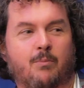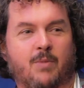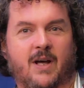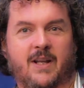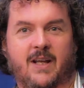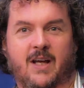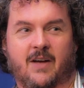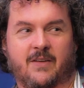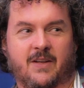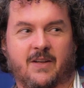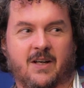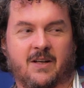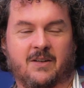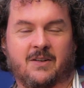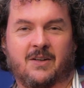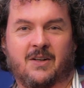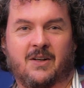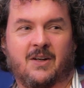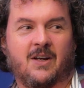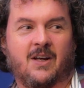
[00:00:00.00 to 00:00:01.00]
by the other,
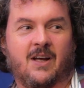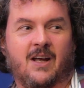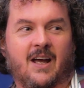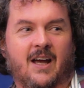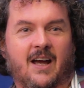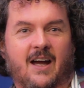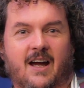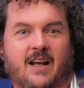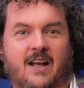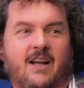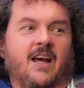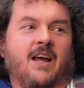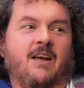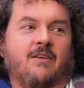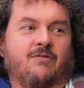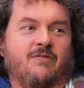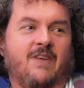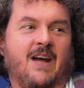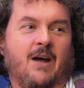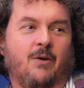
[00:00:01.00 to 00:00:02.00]
and I
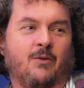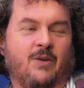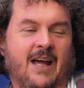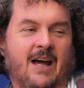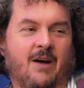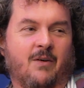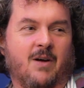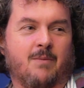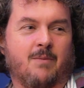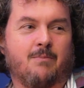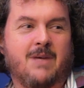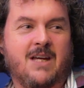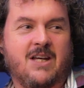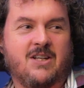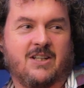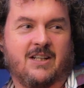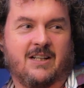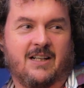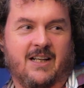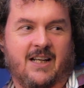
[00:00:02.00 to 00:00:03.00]
found out
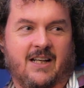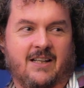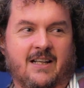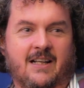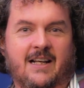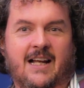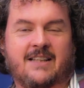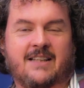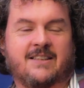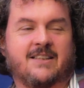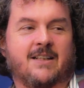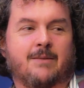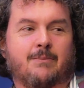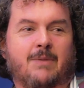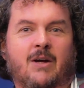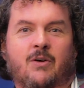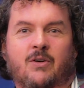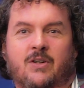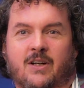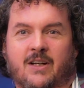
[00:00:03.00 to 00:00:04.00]
immediately that Latin
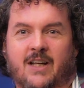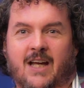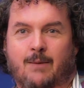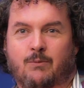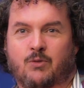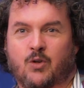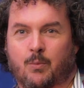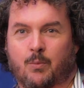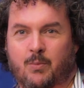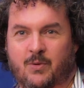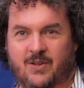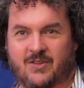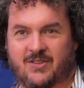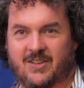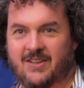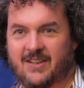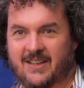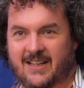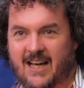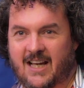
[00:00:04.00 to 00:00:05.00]
America came top of this
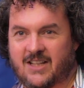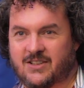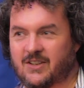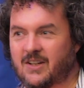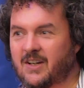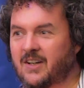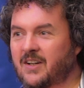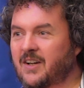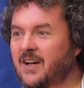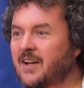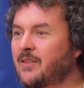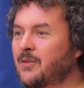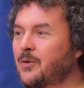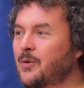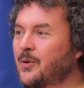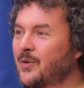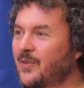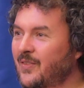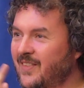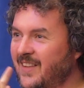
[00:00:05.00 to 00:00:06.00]
indicator, and I
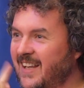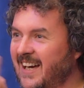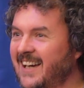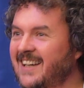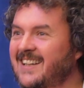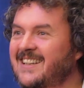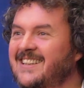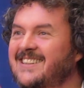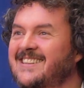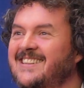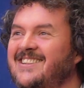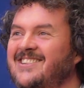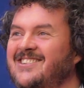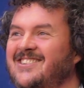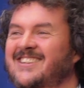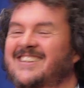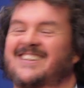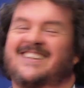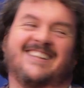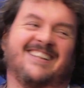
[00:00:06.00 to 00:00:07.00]
thought, that is
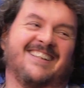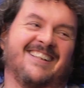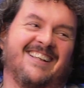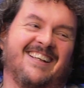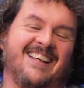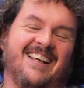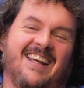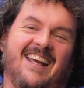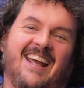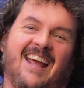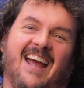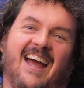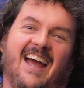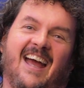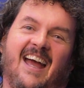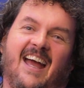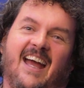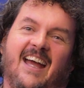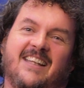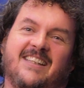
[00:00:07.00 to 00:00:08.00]
interesting.
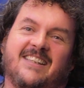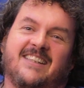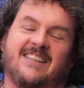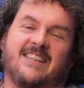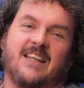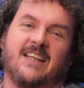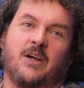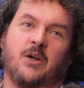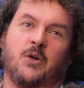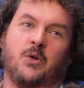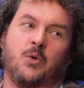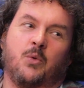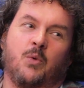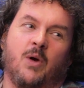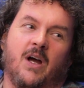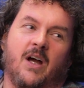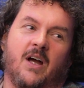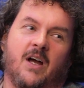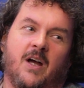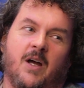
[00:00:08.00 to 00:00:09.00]
And so
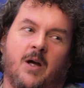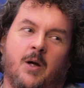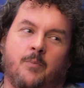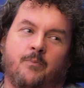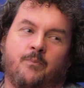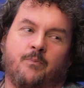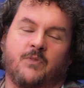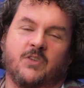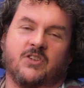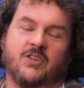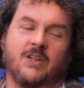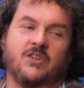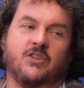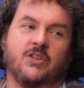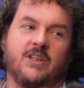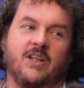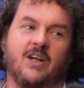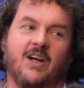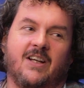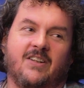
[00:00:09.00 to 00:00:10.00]
I
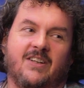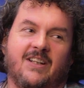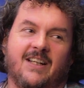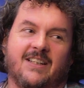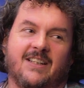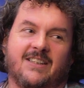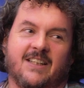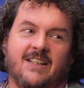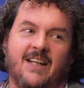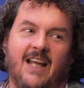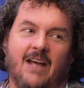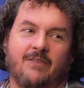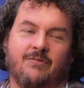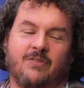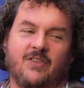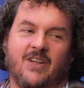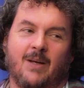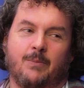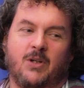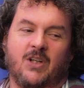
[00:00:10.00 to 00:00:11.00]
took the idea to NEF
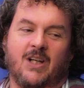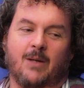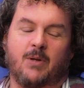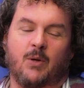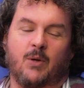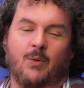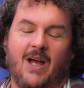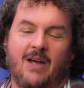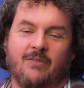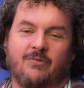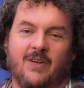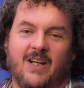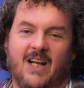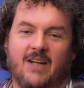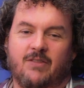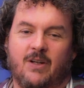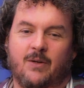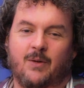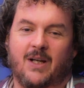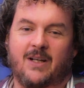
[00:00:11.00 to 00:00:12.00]
and WWF,
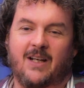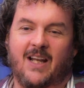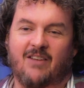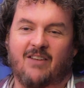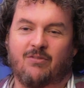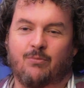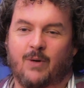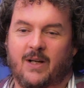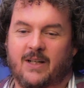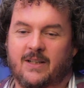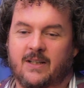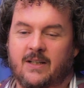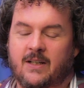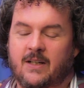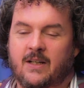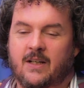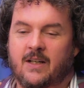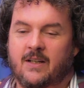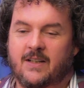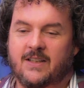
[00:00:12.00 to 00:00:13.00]
and NEF went,
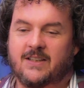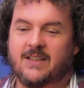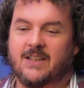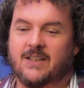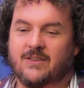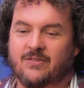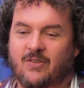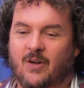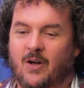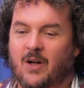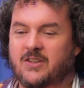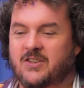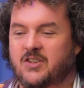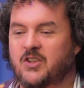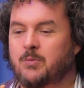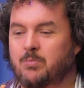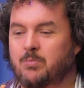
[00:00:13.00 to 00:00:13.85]
this is far too